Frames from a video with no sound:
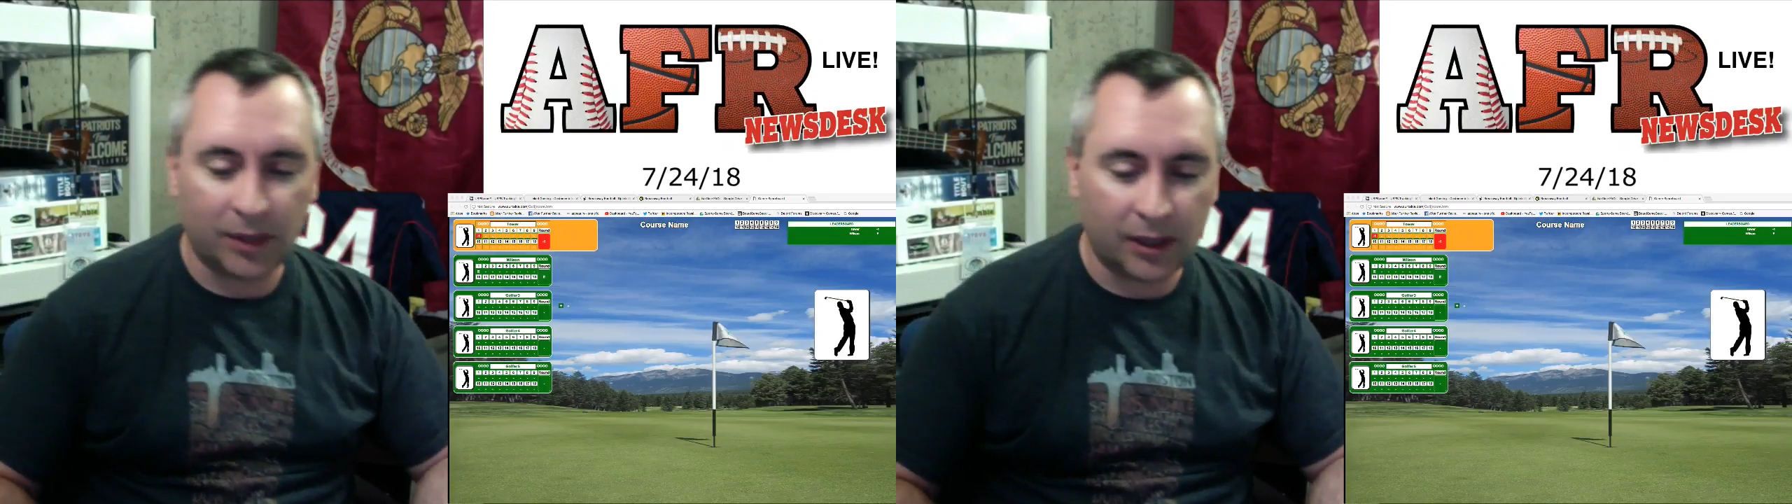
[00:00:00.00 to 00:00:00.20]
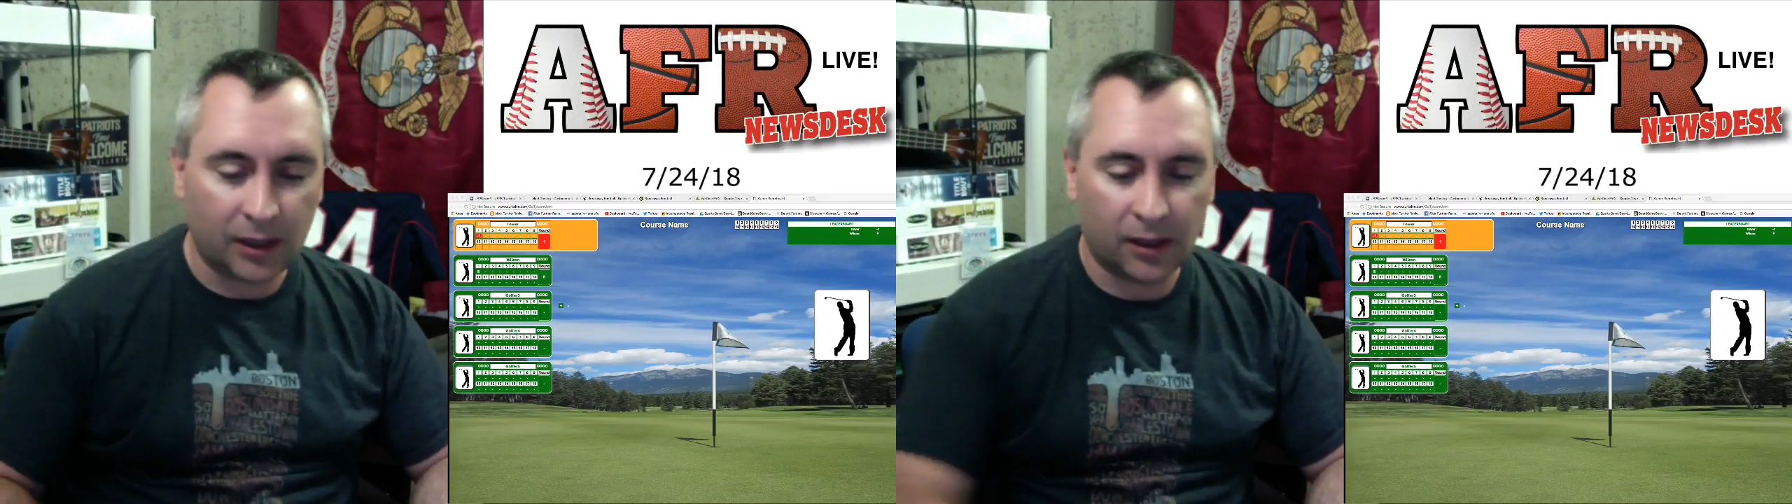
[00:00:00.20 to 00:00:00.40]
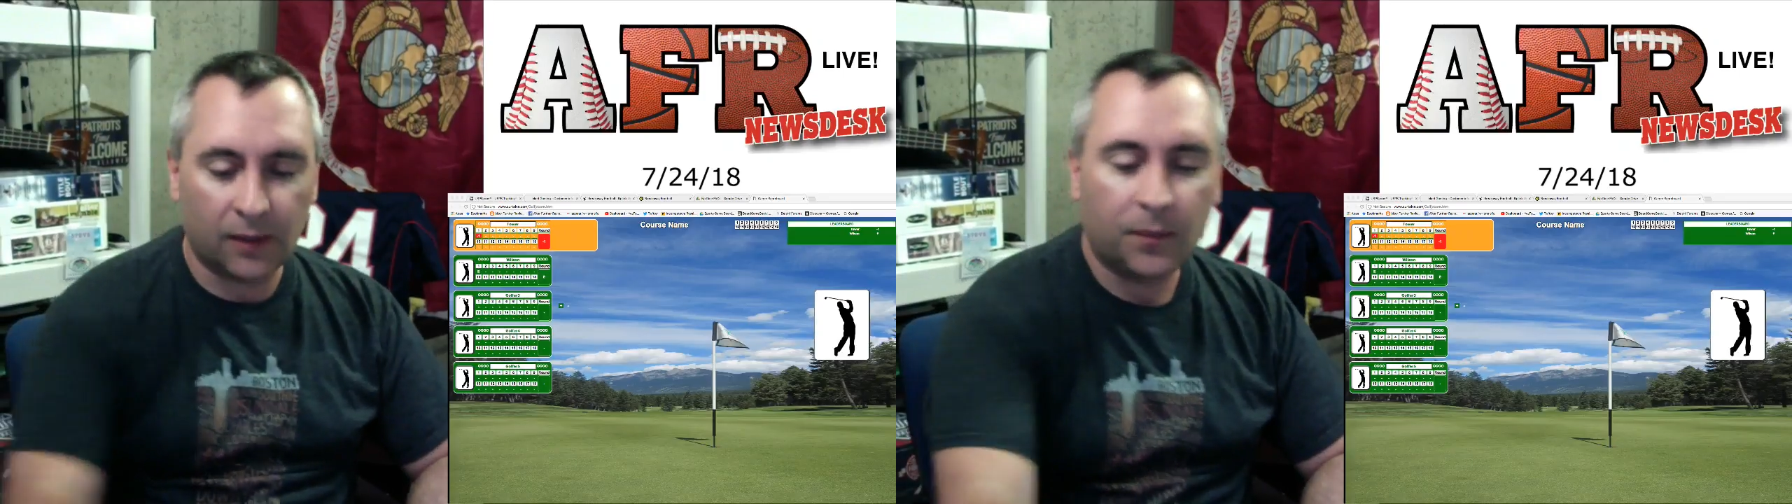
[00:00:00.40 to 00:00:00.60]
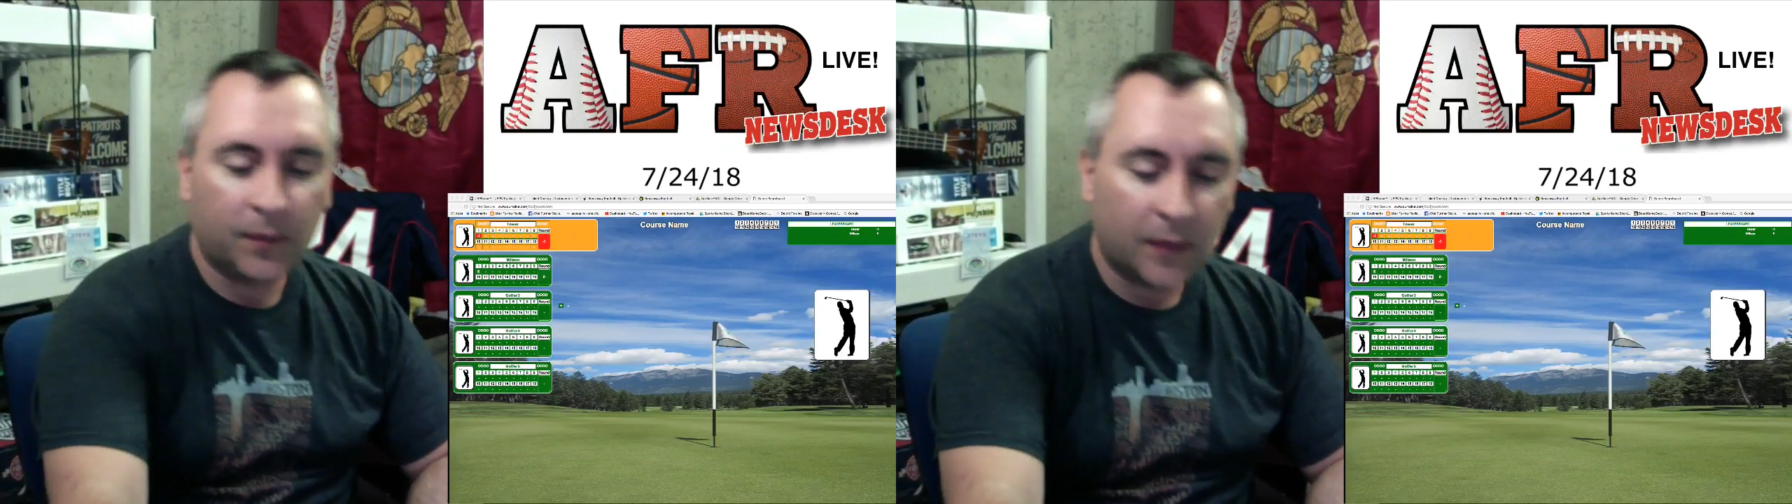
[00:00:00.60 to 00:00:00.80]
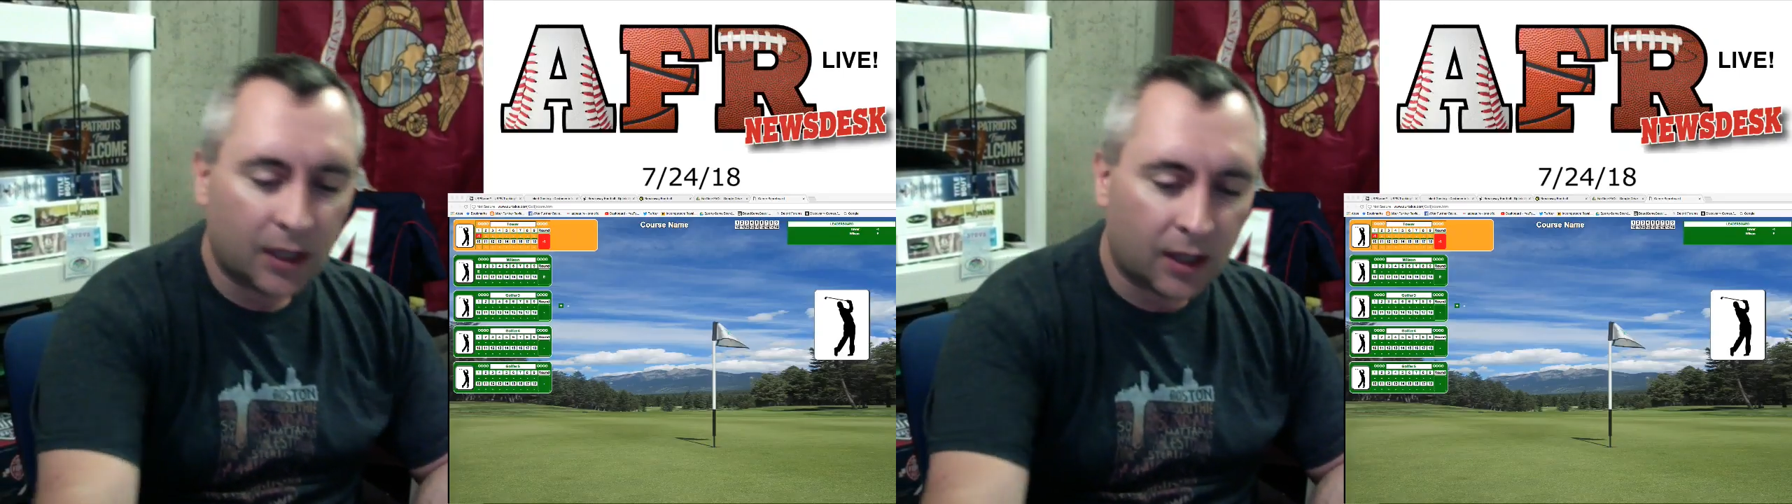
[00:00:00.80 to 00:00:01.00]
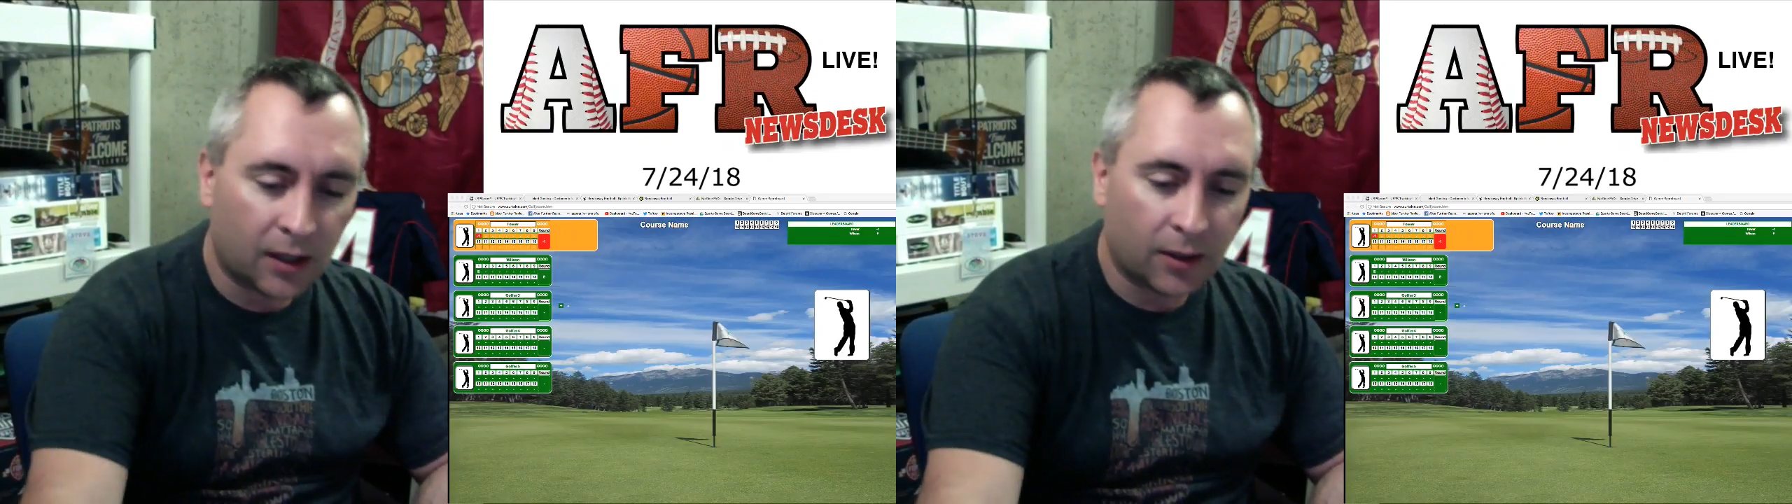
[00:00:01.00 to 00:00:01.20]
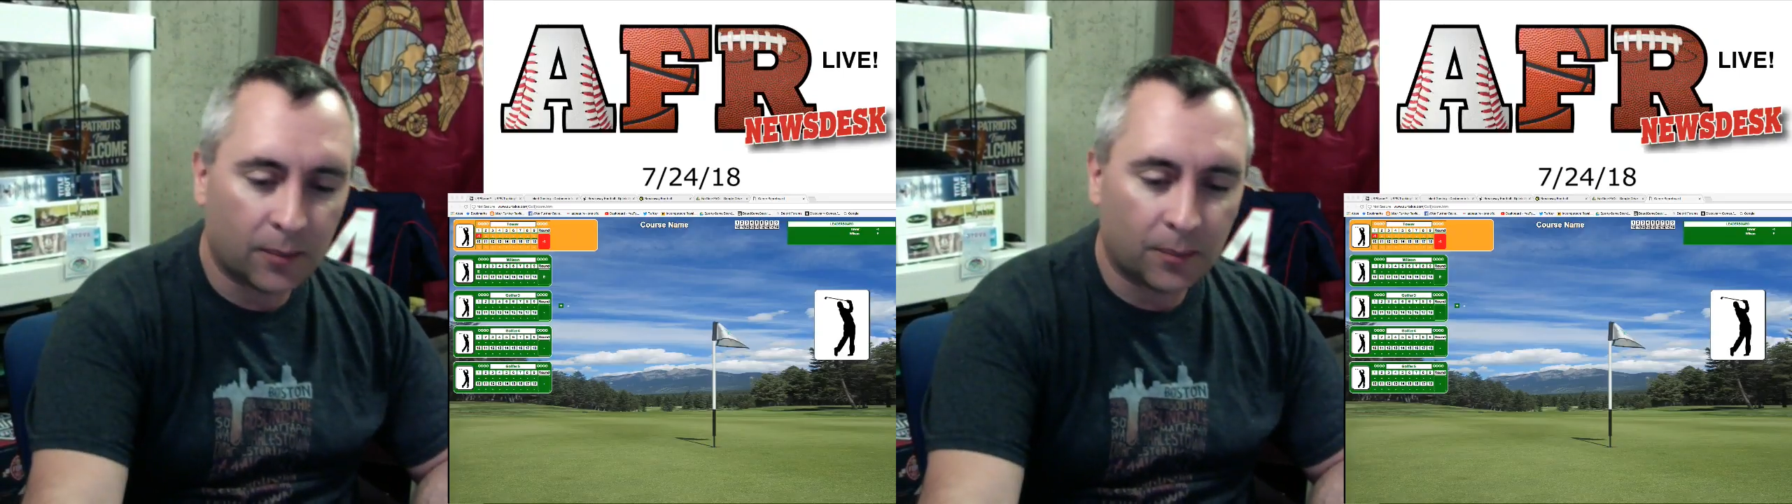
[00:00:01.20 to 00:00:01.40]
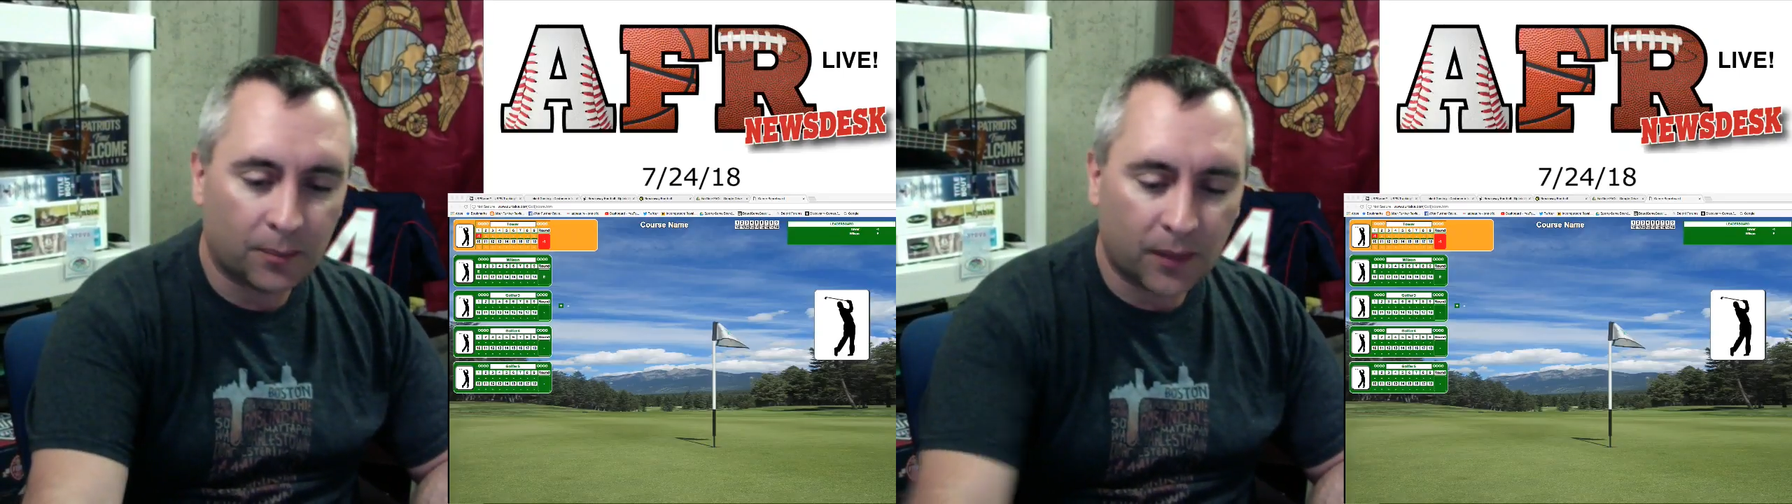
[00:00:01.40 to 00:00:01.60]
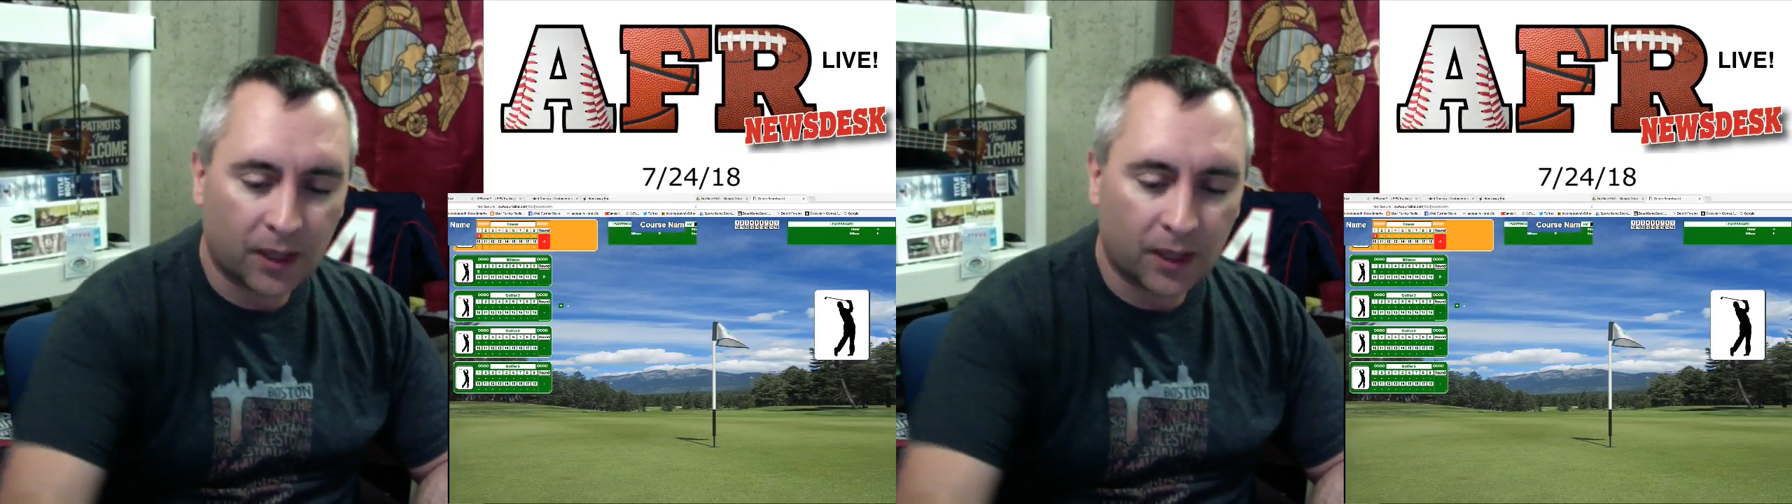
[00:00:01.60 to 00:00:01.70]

be what